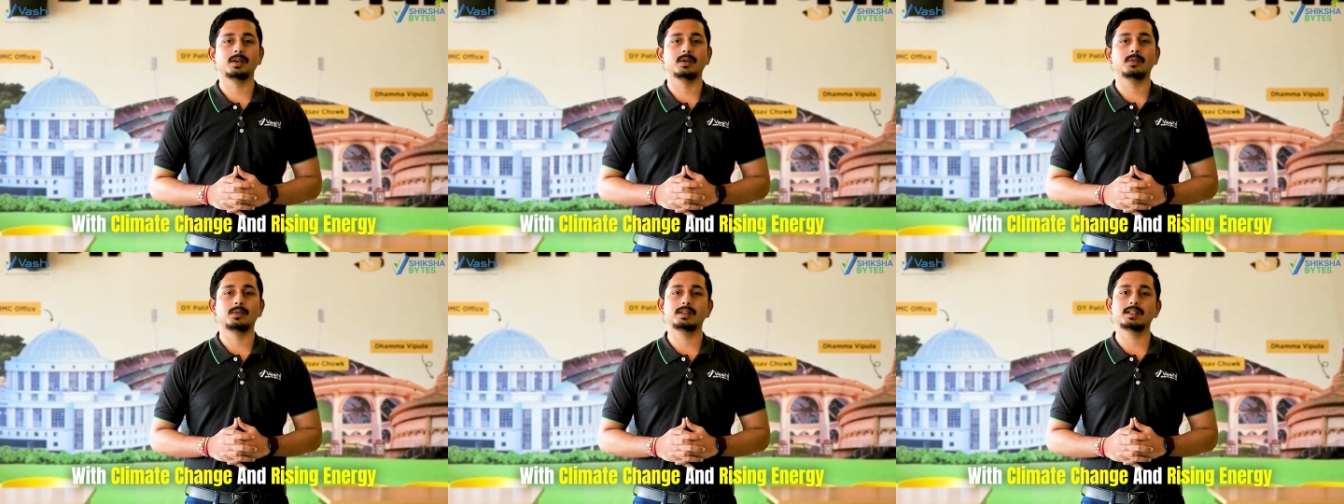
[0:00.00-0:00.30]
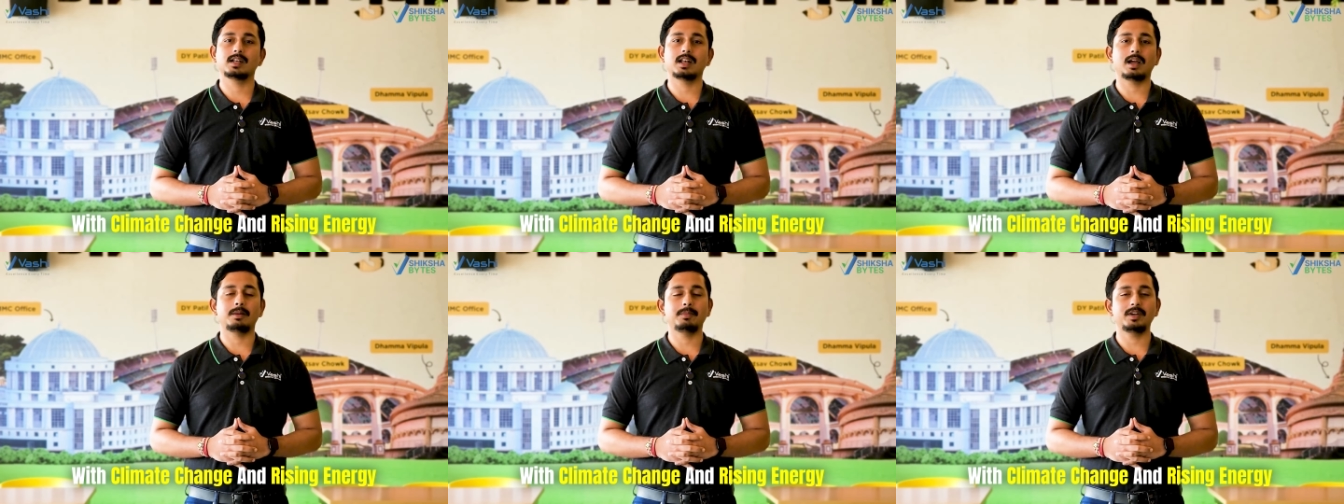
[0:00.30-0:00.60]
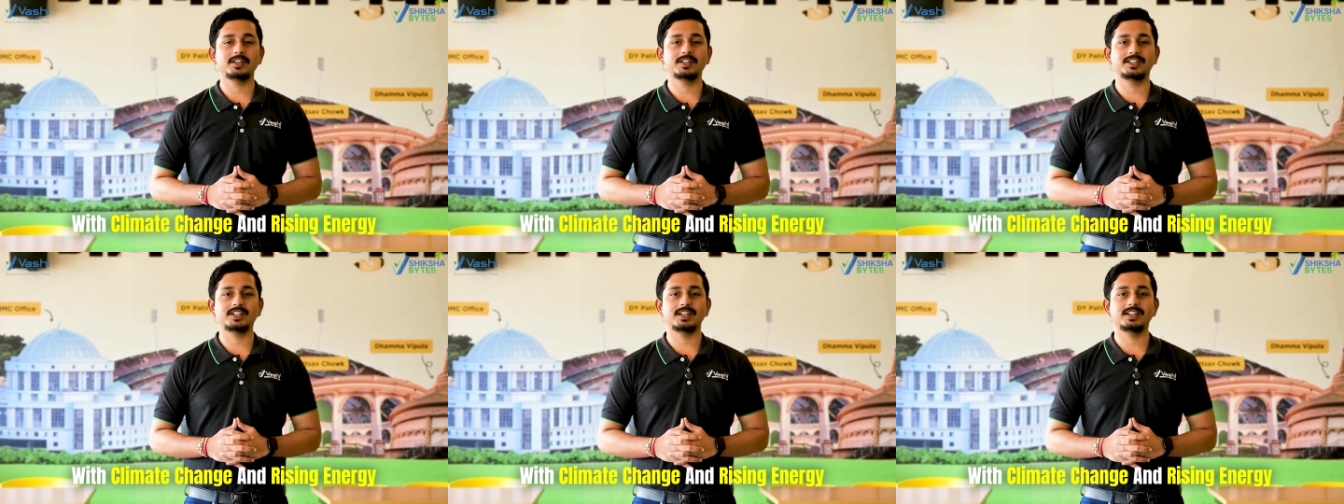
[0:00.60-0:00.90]
With
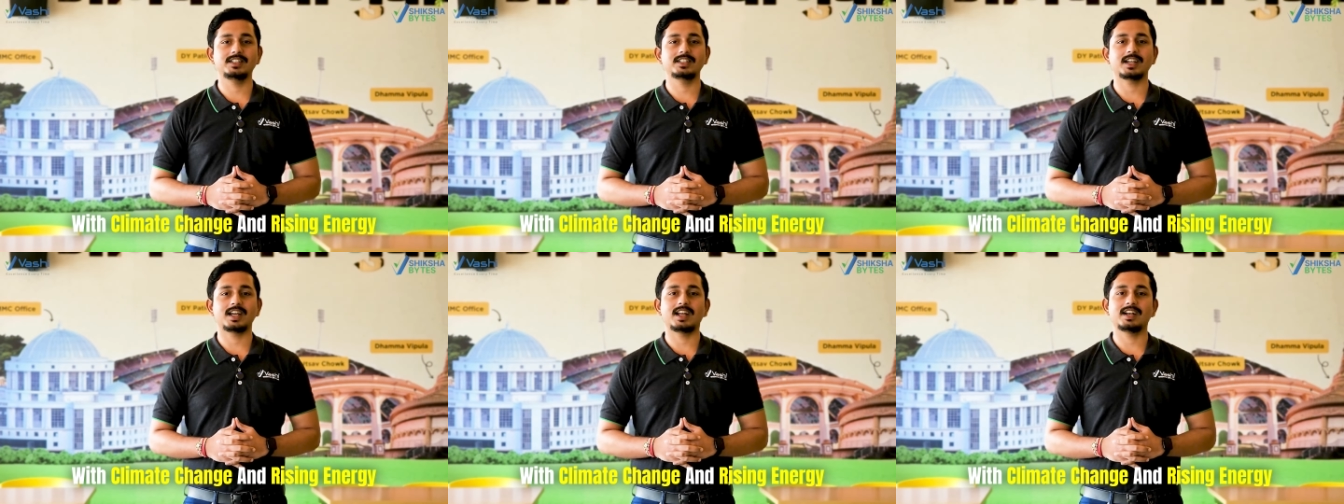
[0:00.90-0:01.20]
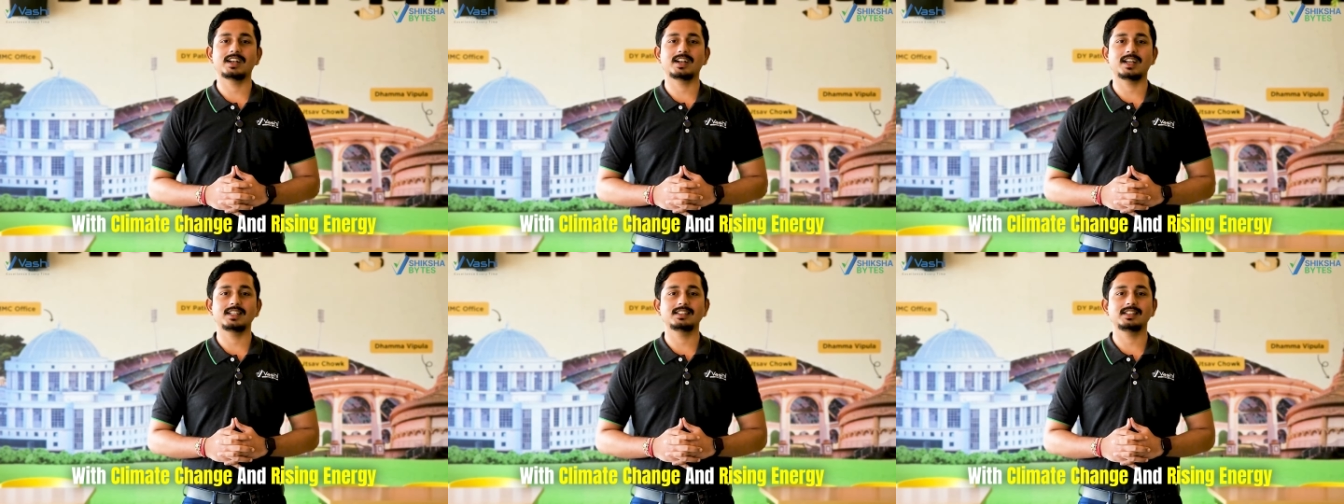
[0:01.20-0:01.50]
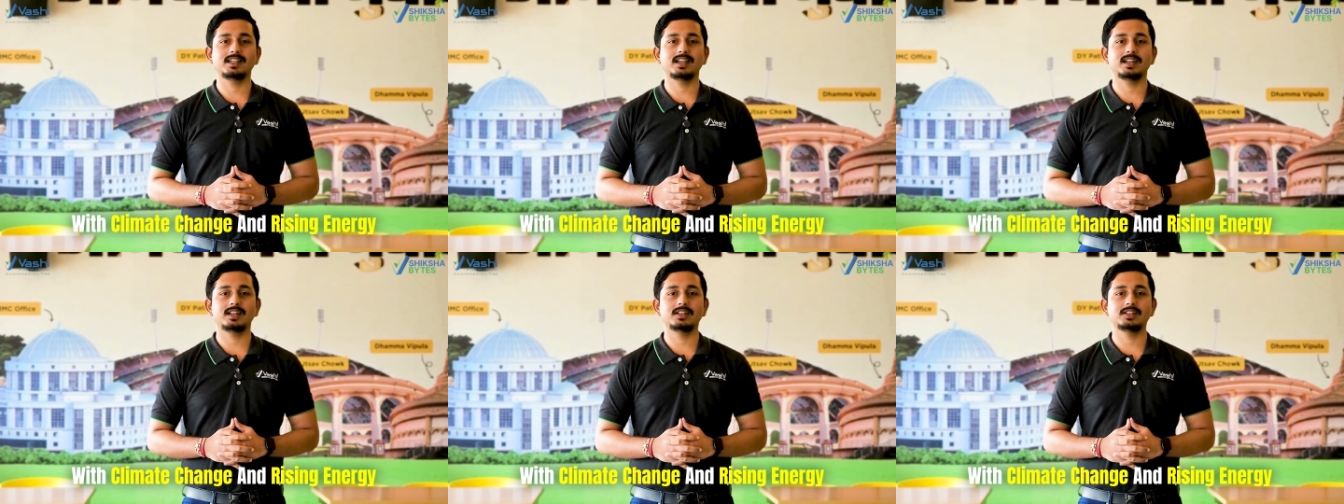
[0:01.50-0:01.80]
climate change and
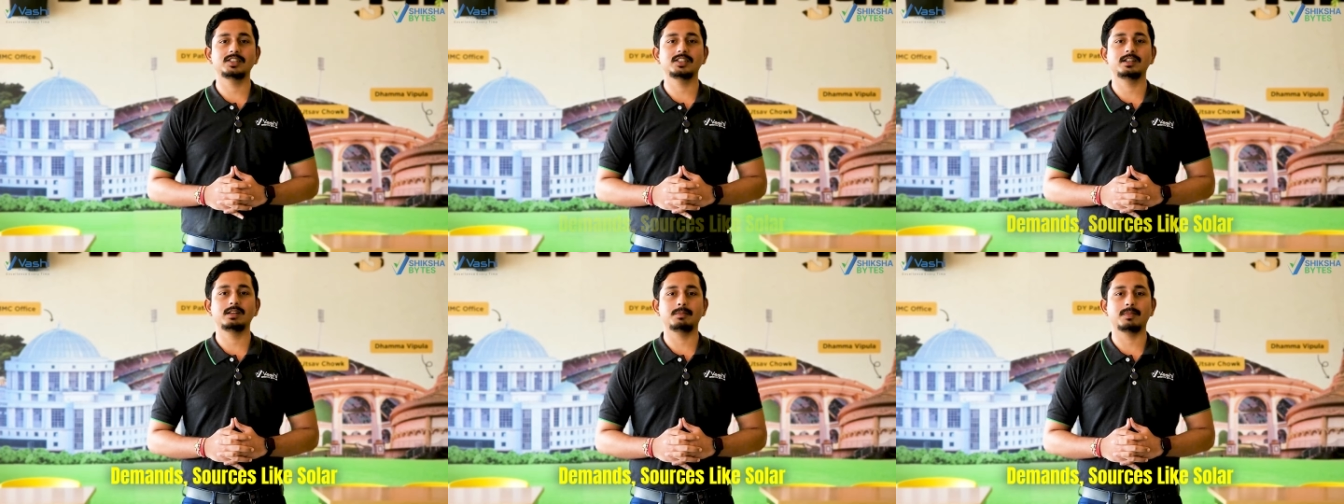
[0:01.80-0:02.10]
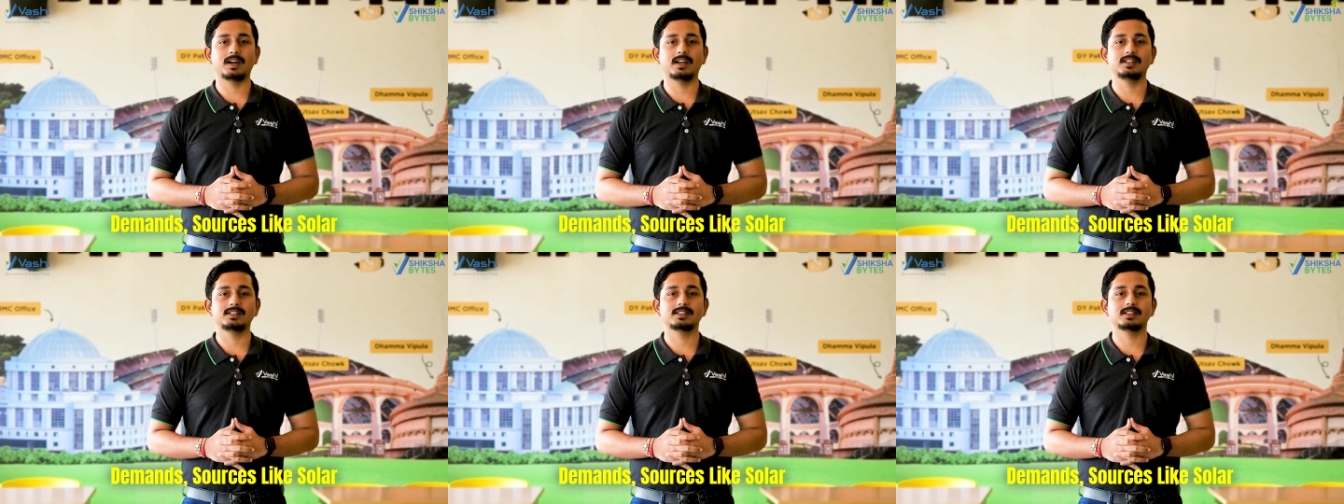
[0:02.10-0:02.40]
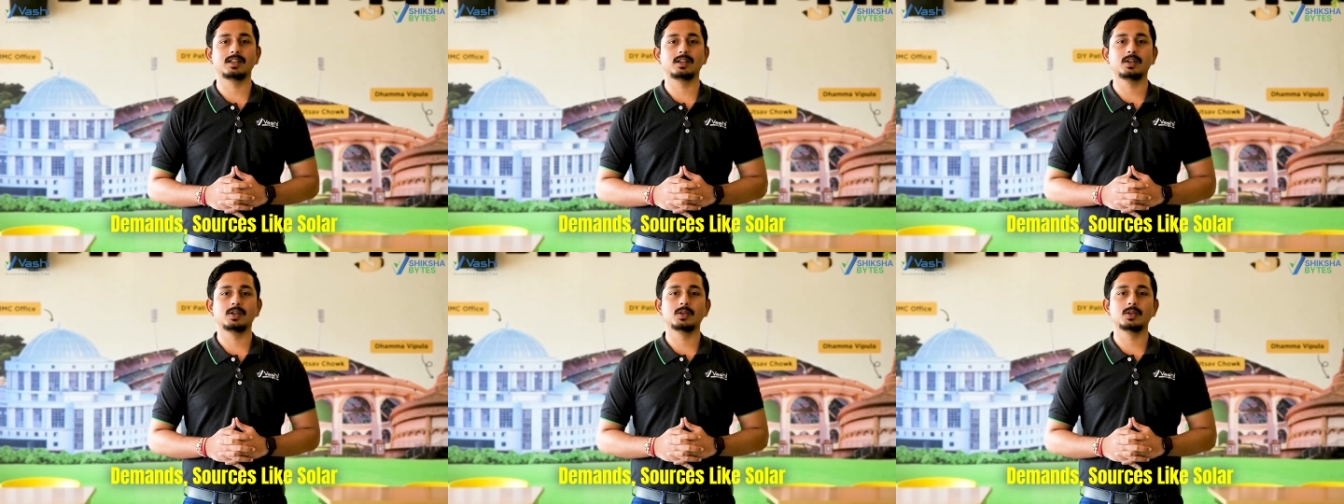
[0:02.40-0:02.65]
rising energy demands,